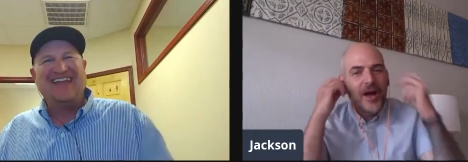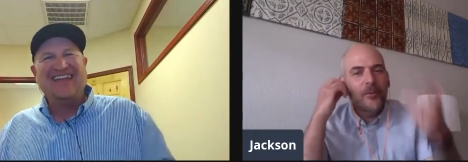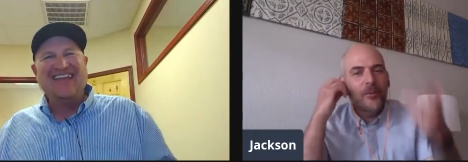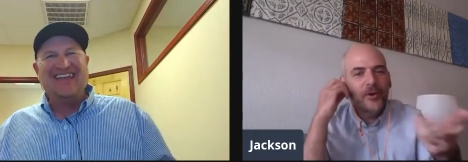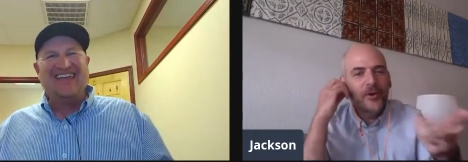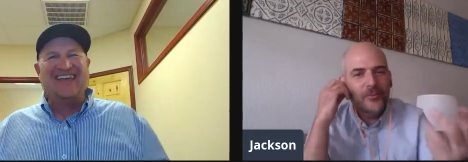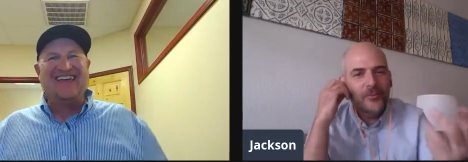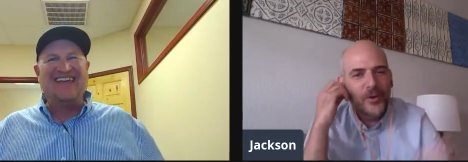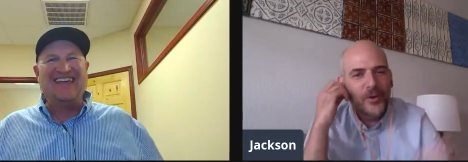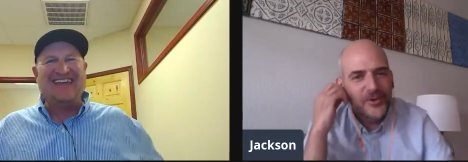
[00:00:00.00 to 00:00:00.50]

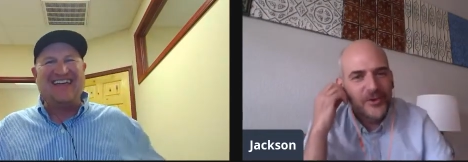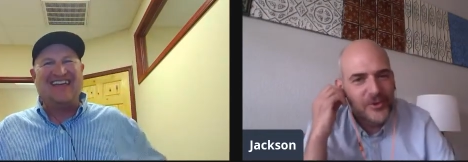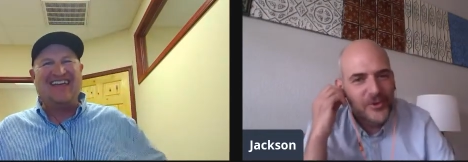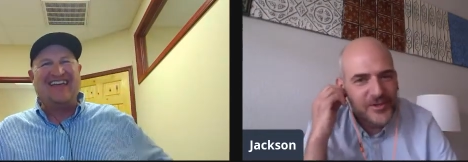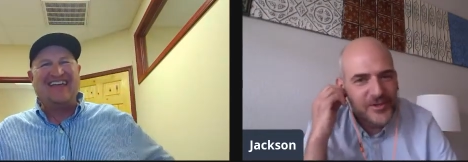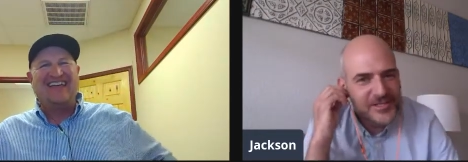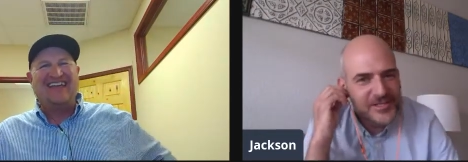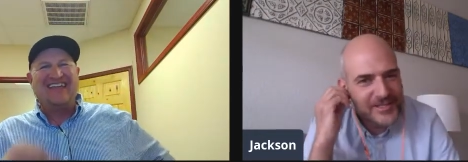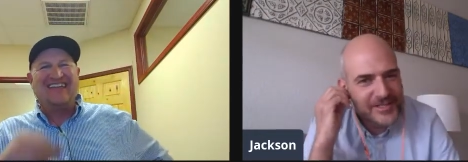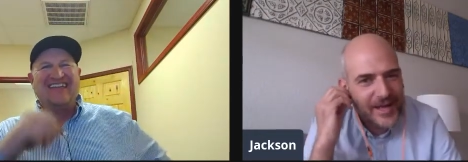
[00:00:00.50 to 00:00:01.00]
Speaker 1: well, what you were
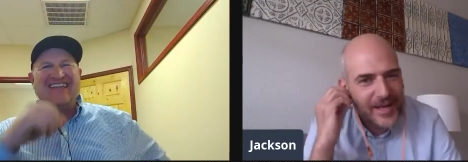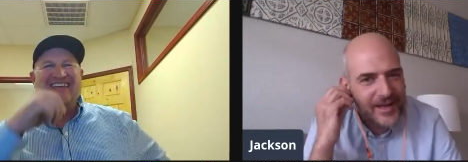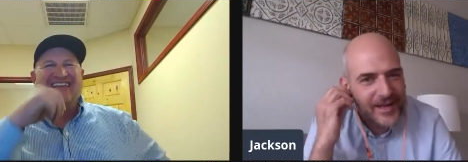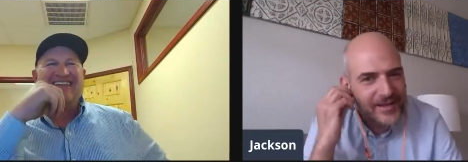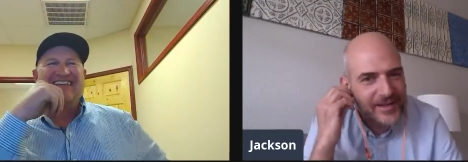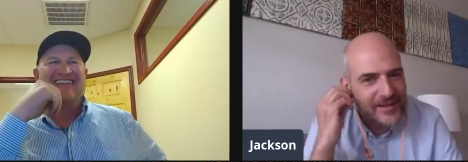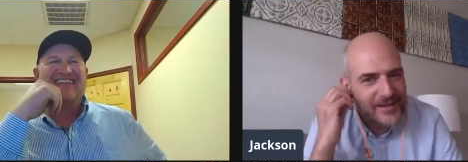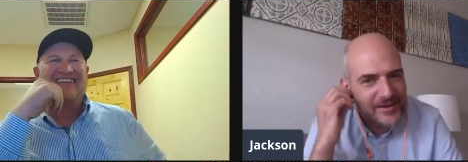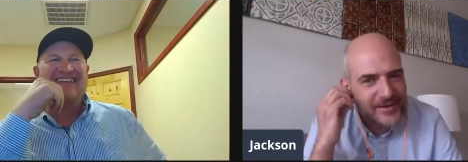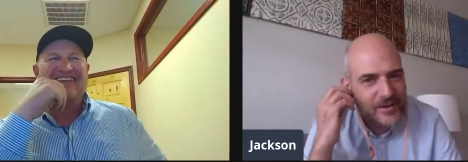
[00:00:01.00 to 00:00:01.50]
just
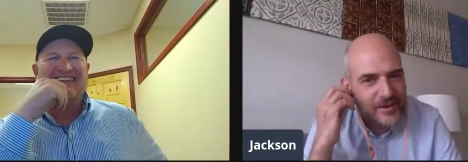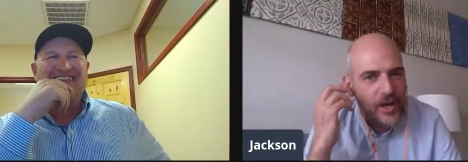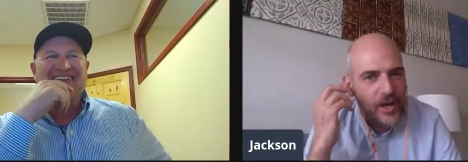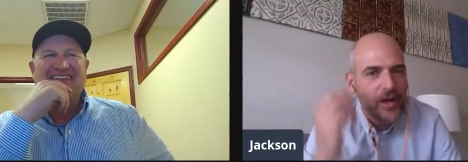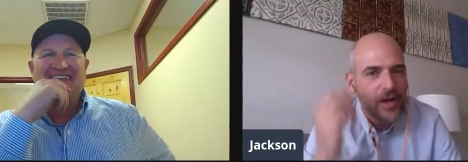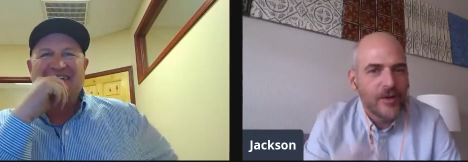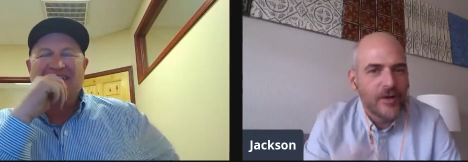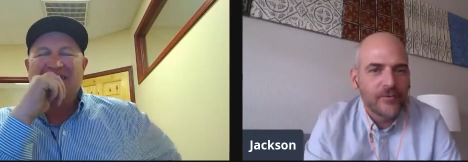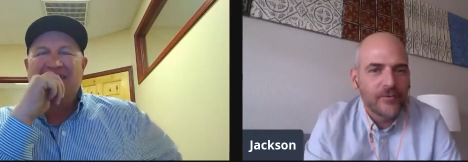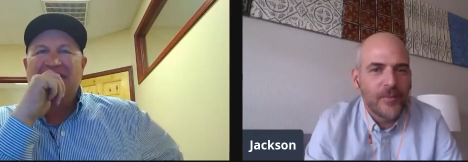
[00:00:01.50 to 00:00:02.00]
saying
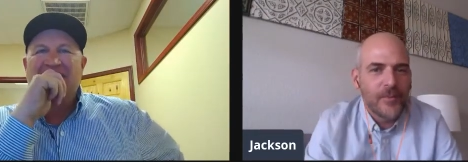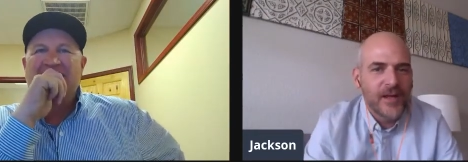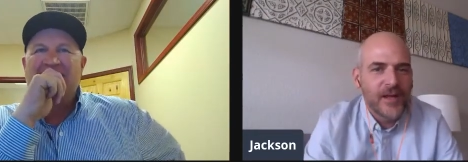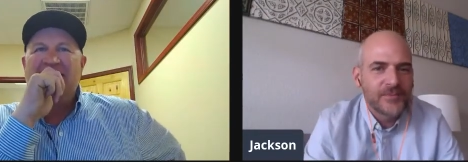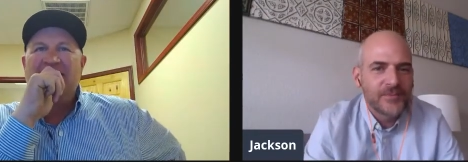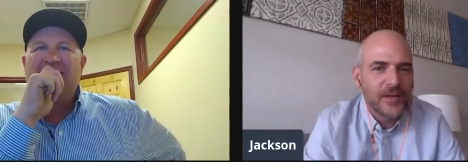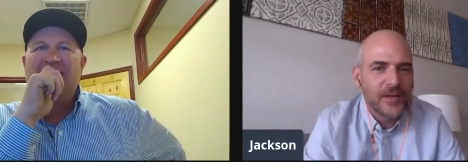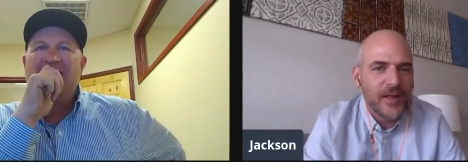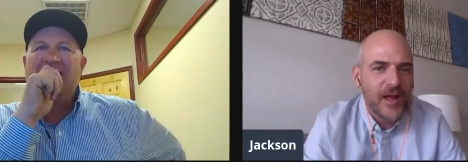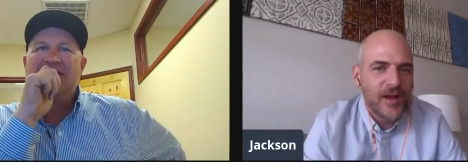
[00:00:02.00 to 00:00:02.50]
uh, reminds me a
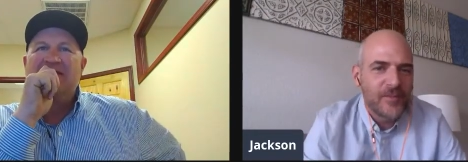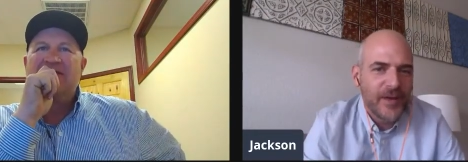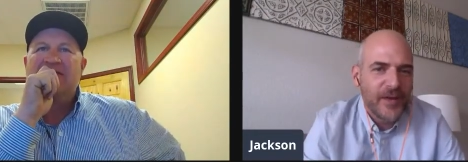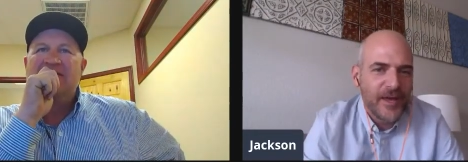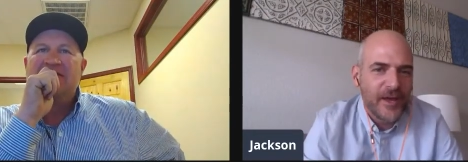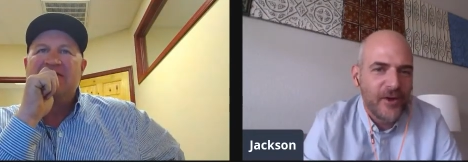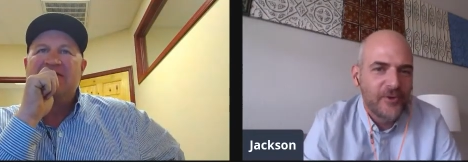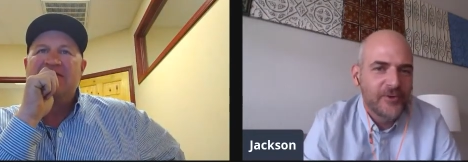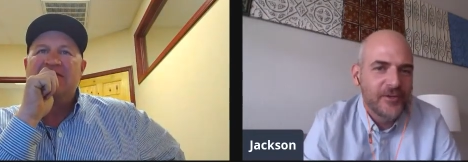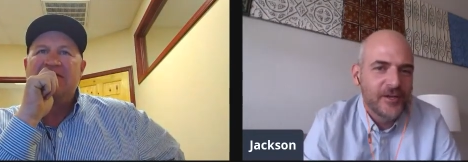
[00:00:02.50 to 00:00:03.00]
lot of
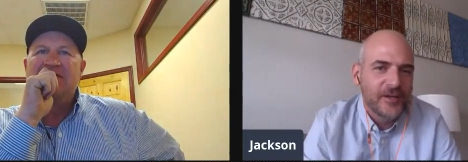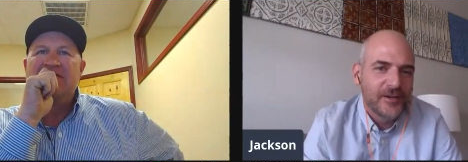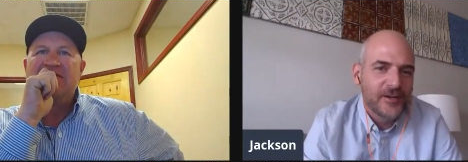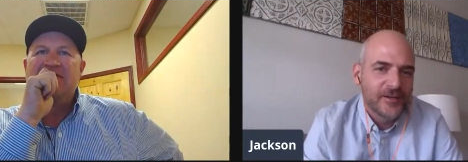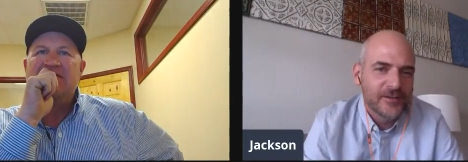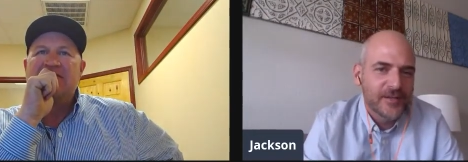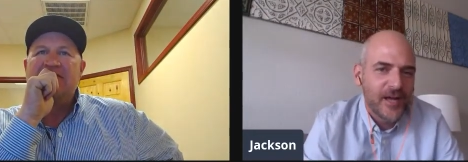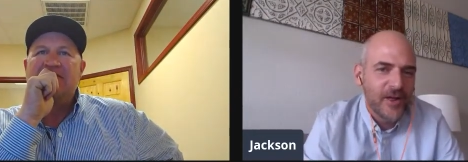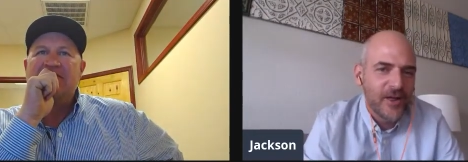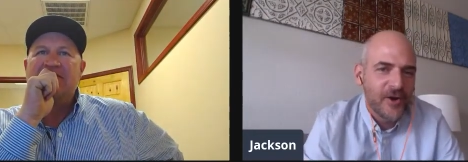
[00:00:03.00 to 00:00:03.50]
Paonia in
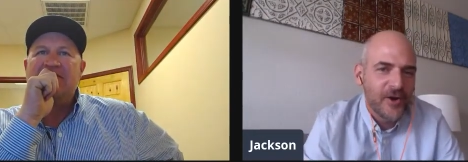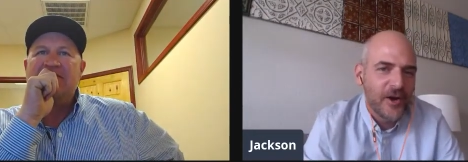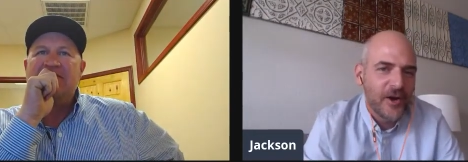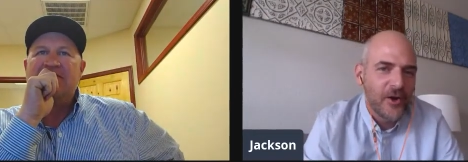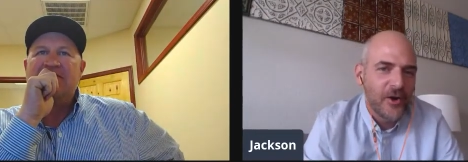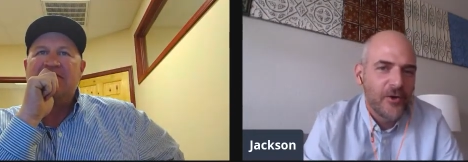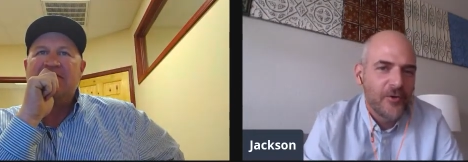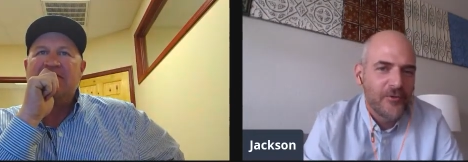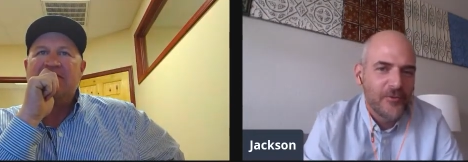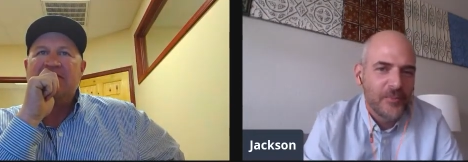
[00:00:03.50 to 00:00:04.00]
Colorado. I don't
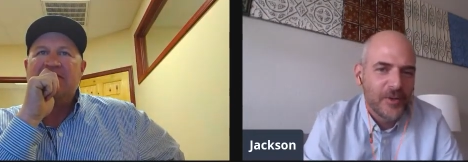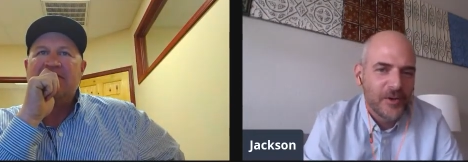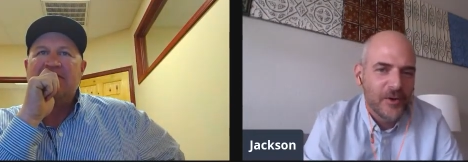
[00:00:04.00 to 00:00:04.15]
know if you've been